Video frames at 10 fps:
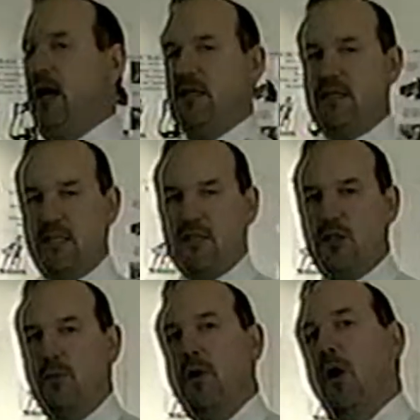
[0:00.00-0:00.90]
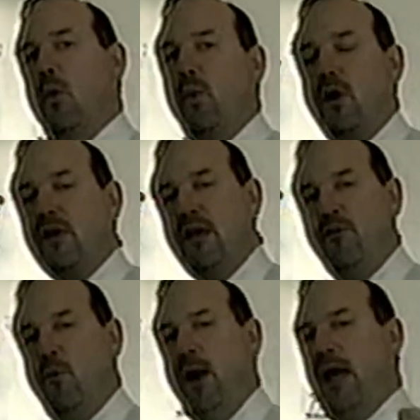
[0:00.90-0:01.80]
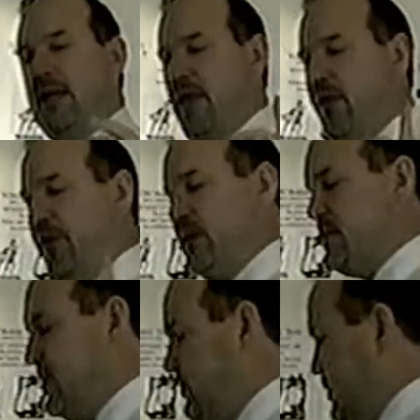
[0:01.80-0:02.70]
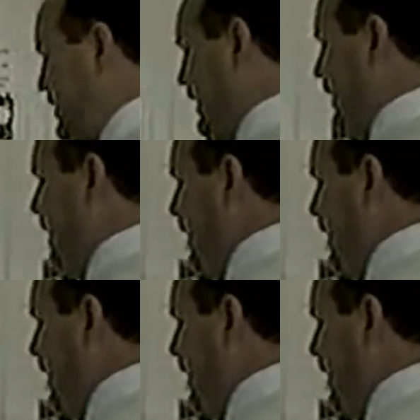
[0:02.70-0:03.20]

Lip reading: system will give way. Another thing that's interesting